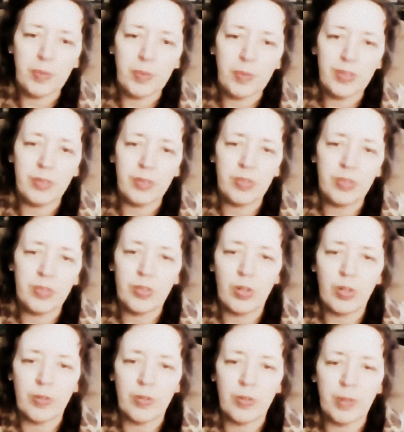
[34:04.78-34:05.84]
was this
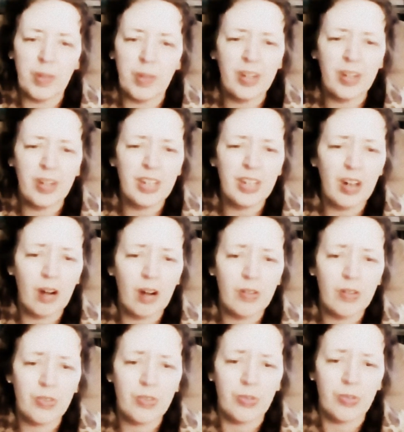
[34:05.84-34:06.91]
show? American Horror
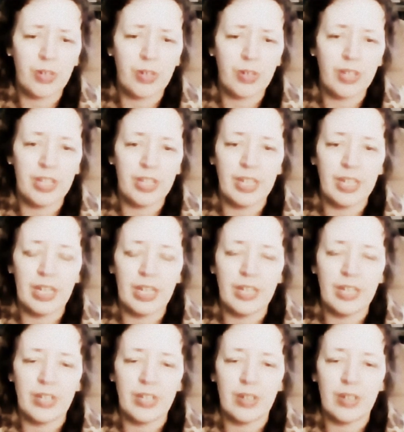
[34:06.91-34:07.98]
Story, I think,
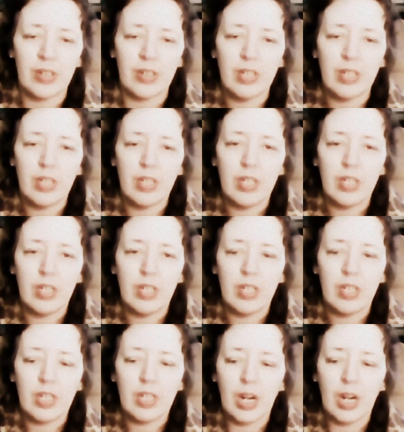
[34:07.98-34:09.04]
has a
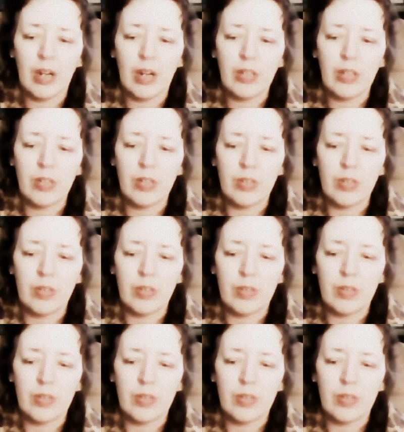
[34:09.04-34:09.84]
character